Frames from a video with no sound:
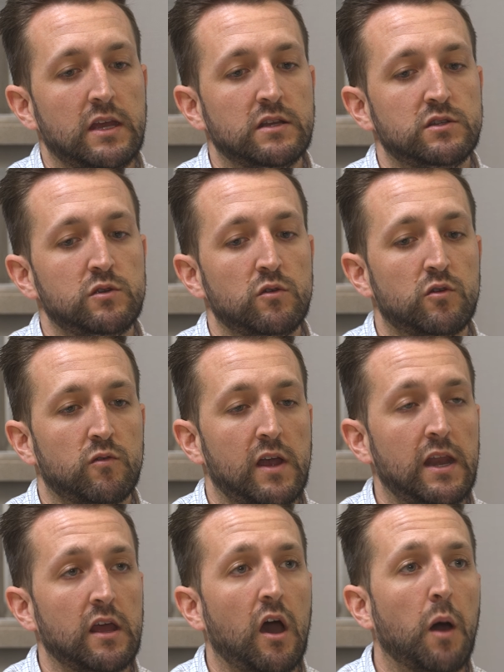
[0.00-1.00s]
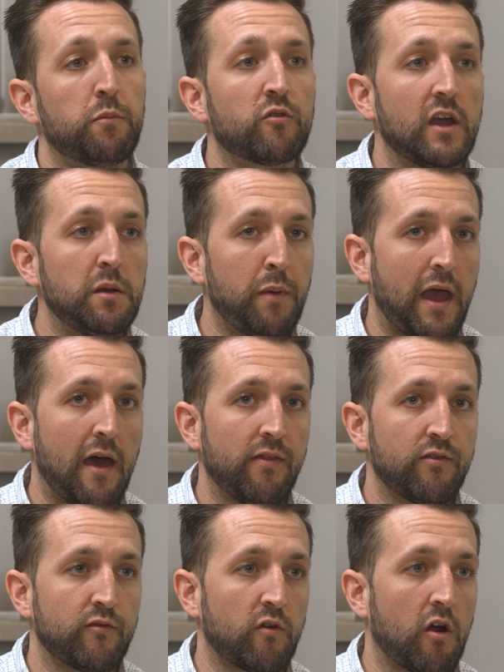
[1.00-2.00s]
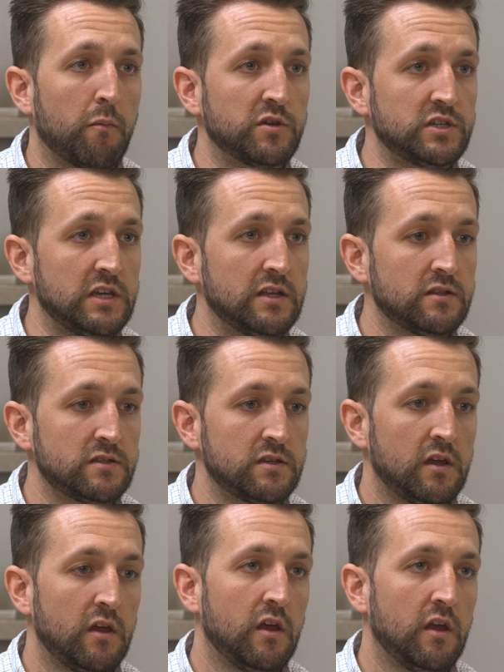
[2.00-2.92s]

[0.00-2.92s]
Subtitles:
into creating upgrade paths for our machines.